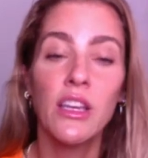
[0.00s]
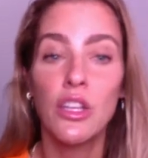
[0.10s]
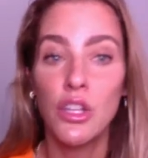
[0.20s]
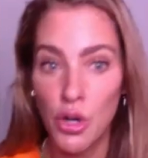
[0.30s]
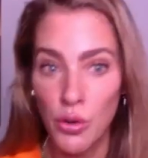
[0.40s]

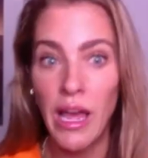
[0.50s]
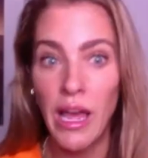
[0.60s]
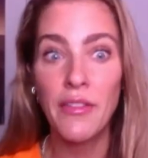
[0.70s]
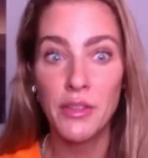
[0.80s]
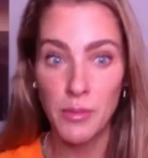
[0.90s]
You don't
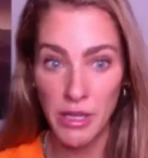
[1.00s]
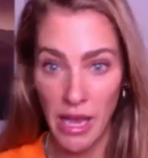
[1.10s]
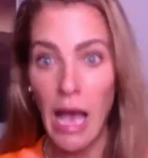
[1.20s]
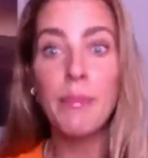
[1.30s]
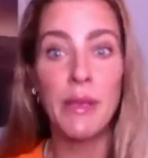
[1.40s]
have to be
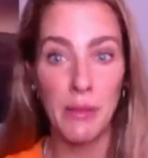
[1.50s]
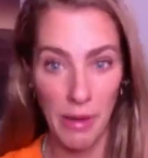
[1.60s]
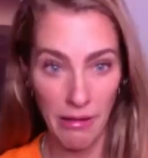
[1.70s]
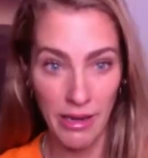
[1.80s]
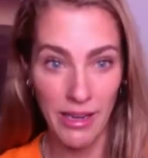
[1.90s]
happy
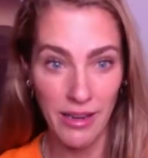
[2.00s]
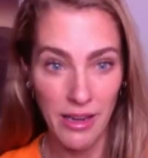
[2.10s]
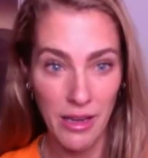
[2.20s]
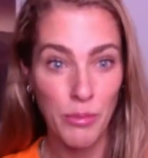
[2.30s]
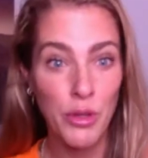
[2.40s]
about it,
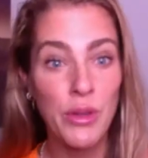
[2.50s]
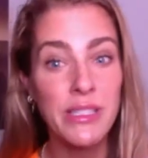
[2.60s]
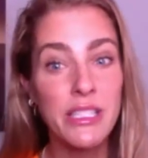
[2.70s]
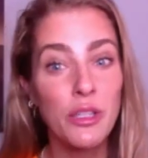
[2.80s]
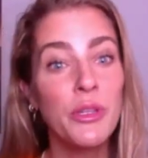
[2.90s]
but you can
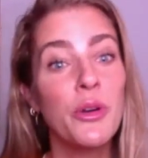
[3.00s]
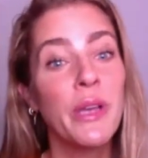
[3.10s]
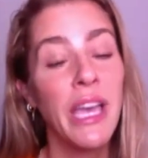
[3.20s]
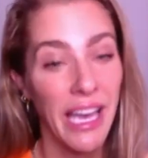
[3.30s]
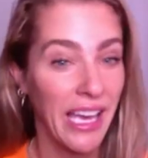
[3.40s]
still be
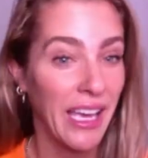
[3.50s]
okay.